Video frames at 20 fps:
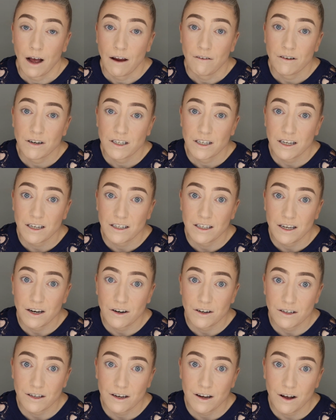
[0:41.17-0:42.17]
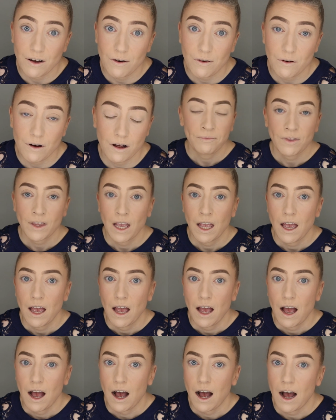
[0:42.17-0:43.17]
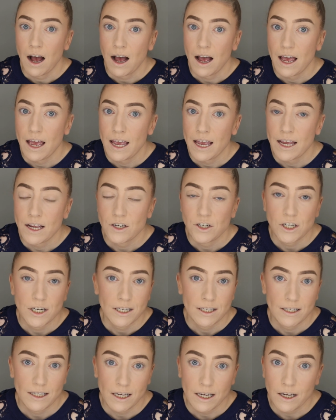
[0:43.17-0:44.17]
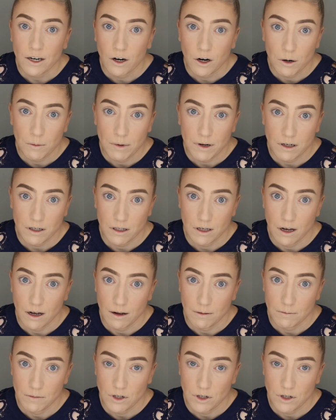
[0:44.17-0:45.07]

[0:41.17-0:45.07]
or 6 years ago. I just eat her books up.